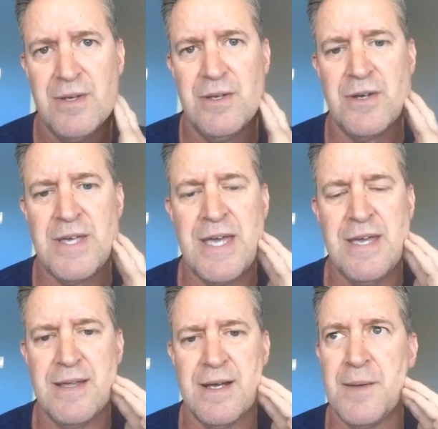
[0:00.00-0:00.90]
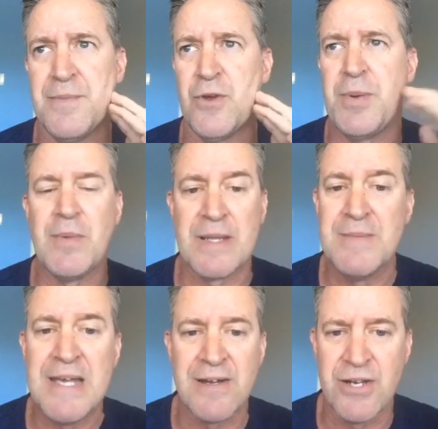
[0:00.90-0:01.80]
Okay, there are people like
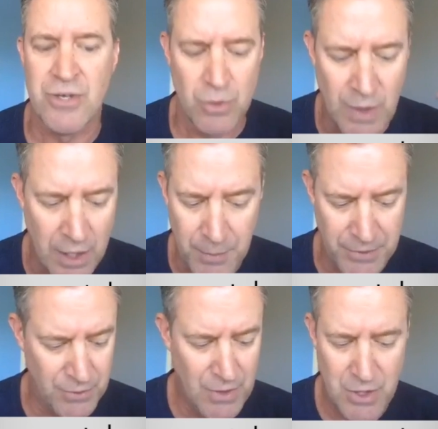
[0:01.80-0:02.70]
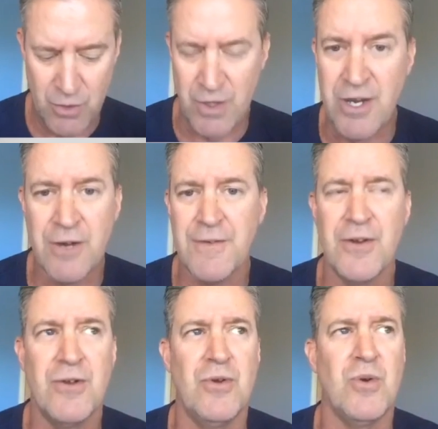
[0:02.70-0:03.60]
me out here who will help you, who are
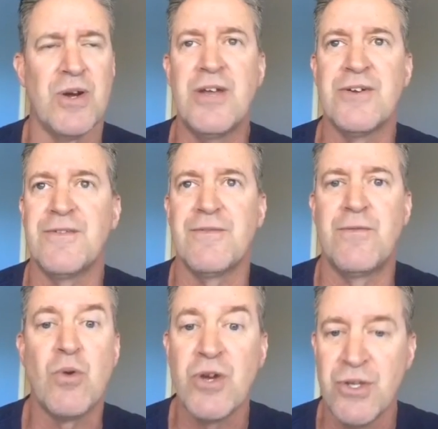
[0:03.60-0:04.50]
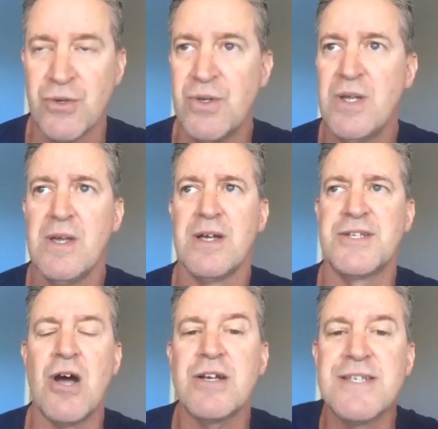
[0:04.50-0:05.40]
here for you.
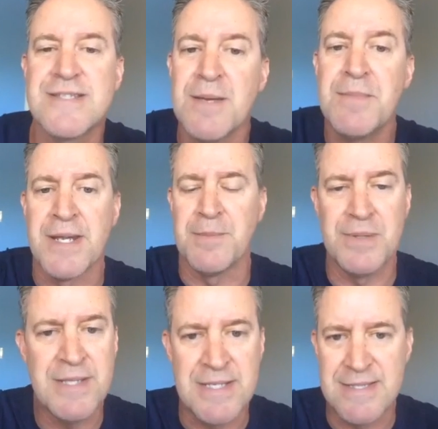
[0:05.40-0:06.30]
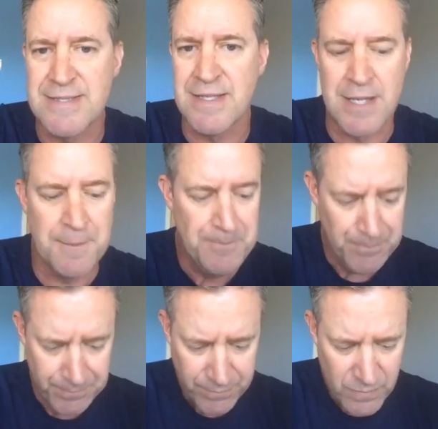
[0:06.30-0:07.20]
Talk to somebody, please.
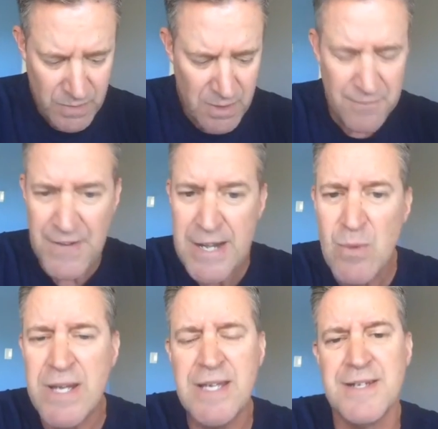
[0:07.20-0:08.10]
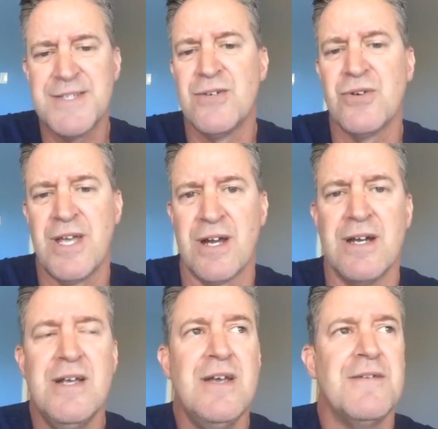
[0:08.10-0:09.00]
Find a way to get into soul care.
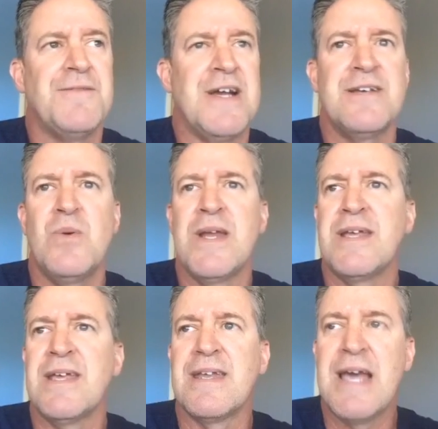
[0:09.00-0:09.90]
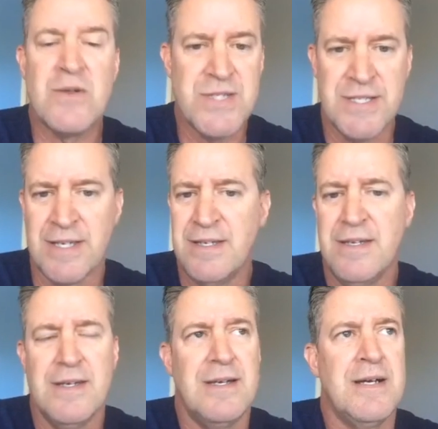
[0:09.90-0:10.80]
Find a way to get counseling.
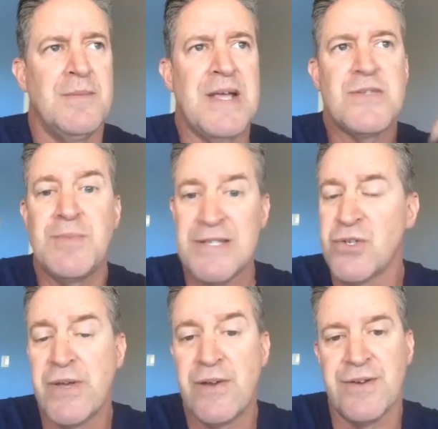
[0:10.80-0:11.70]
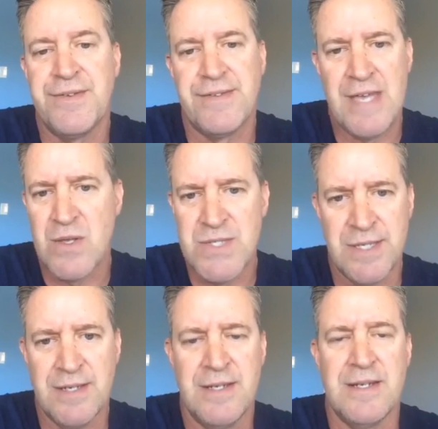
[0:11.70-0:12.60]
That's what my soul care is. It's
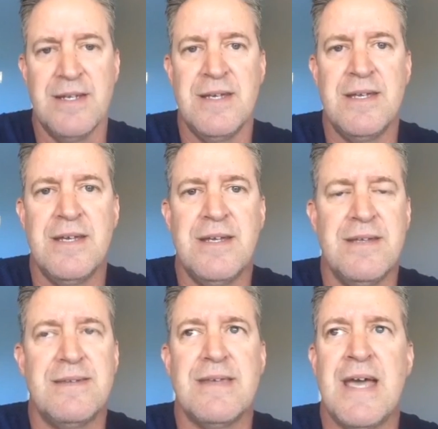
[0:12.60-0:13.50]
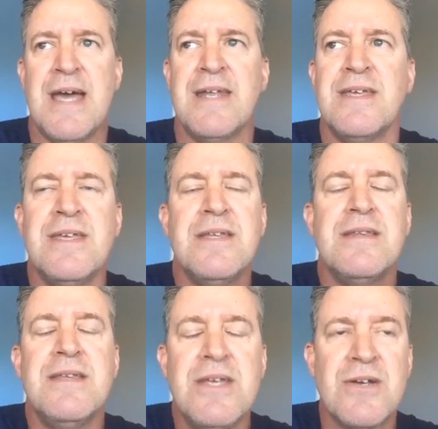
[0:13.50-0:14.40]
counseling, and it is adding
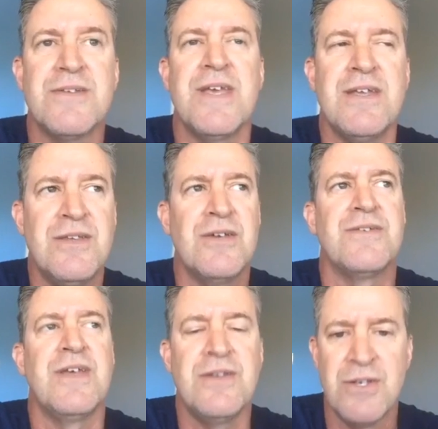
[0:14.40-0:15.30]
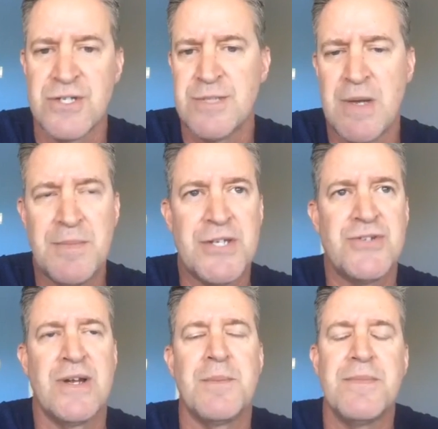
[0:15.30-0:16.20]
years and years and years to my
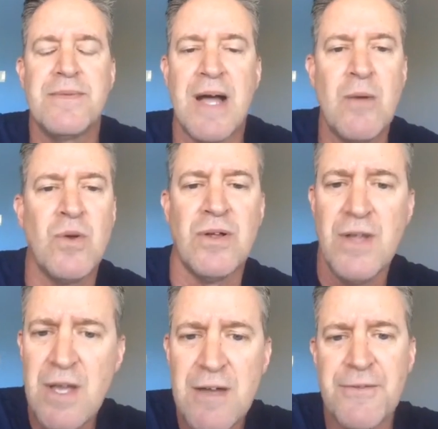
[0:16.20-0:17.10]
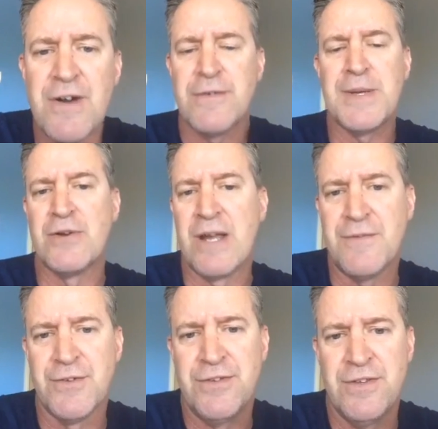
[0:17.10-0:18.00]
ministry. And I will forever be
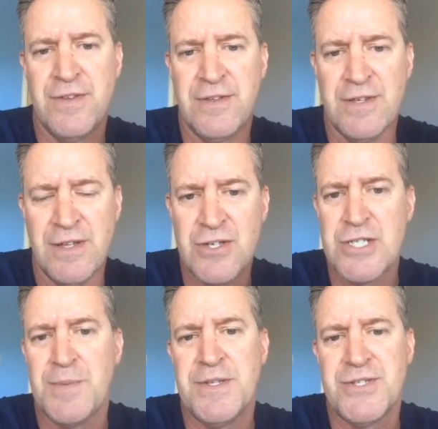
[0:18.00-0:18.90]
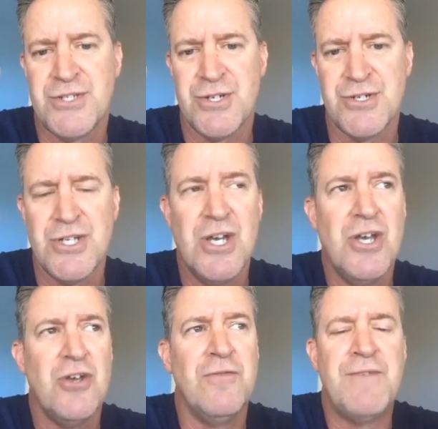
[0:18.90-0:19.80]
grateful to the leadership of this church,
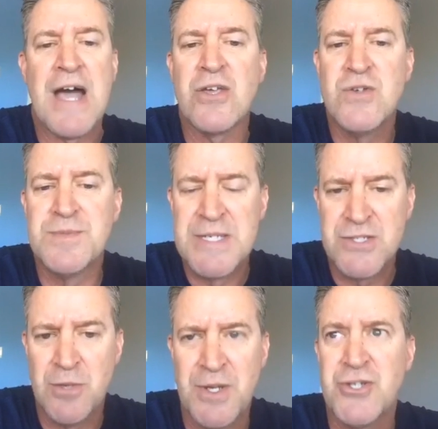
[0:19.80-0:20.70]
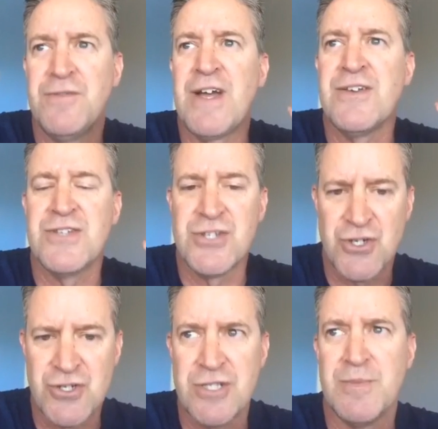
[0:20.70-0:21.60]
who values me so much, who values the
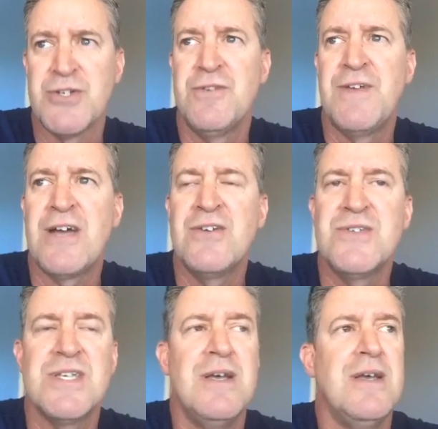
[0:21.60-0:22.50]
church so much, who values